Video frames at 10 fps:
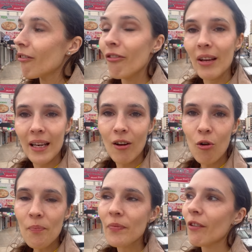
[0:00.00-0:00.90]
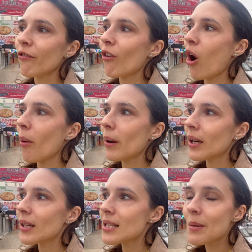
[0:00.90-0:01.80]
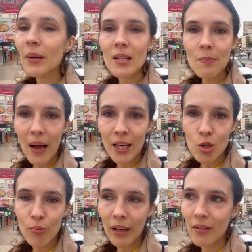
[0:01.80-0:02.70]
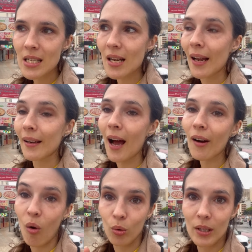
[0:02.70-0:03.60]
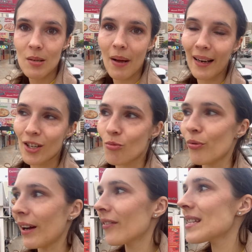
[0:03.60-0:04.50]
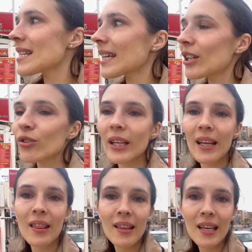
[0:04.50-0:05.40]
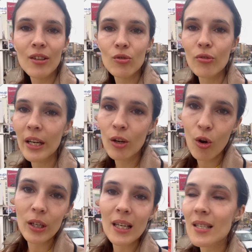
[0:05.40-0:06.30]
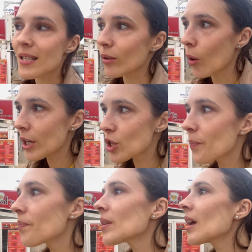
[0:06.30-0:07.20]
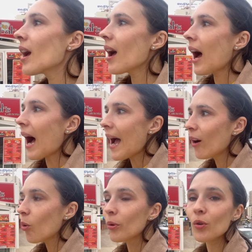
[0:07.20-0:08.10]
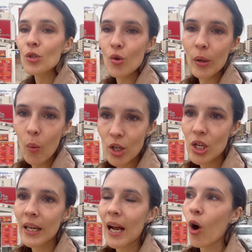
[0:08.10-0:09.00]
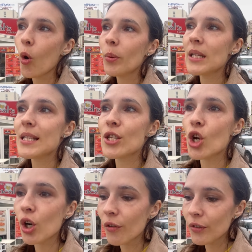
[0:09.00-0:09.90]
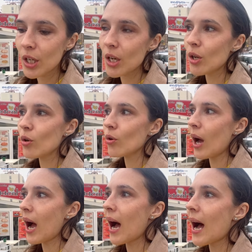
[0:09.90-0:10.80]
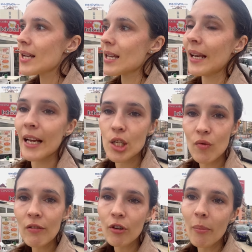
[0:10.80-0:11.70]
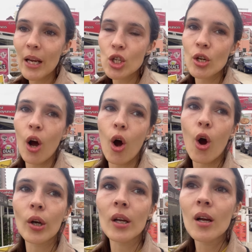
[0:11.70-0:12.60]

video from typical Spanish breakfast, and not only Spanish breakfast, here in the Rincon de Loix. I hope you enjoyed watching it. I hope it served you as an extra information on